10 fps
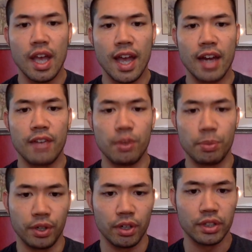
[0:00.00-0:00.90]
And if you
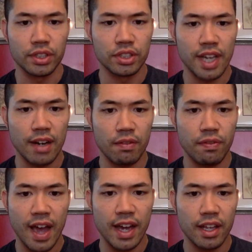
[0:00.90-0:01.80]
purely just added
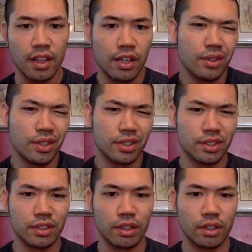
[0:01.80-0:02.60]
fat in, then you can just